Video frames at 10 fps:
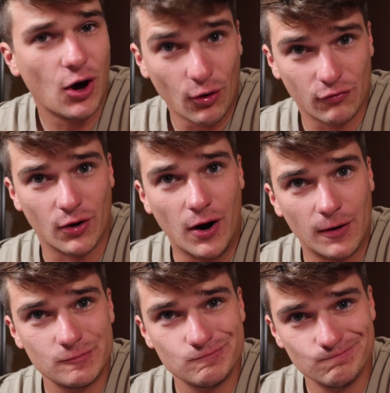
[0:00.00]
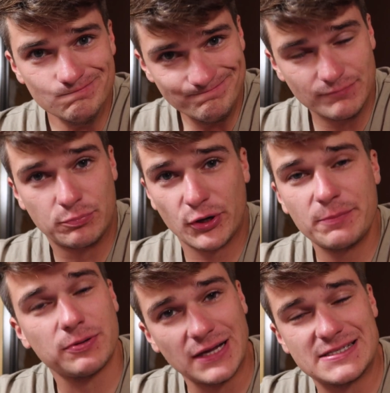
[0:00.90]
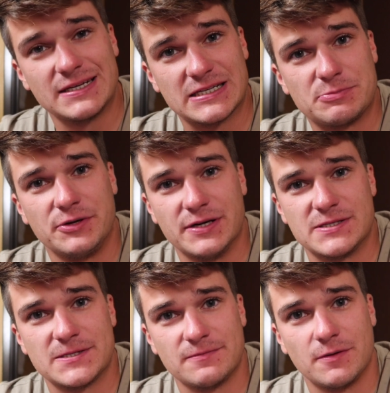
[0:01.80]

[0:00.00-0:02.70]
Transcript: Overall, pretty pleasant experience,